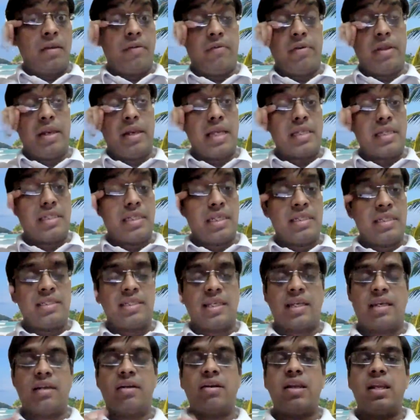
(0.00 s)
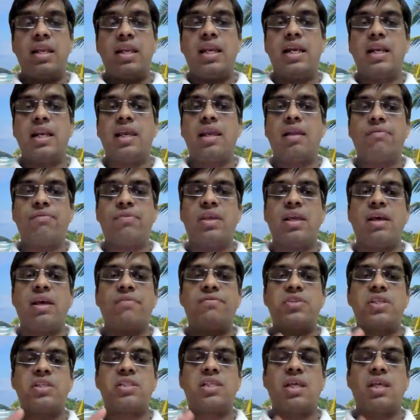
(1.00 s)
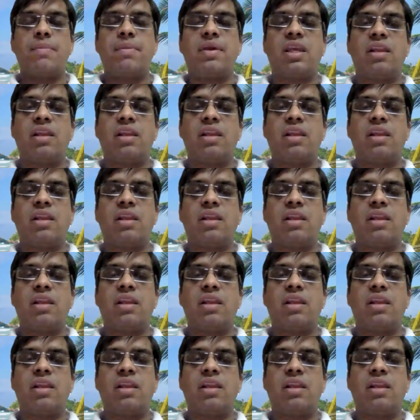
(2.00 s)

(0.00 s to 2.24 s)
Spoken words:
Whereas in secondary headache, we have systemic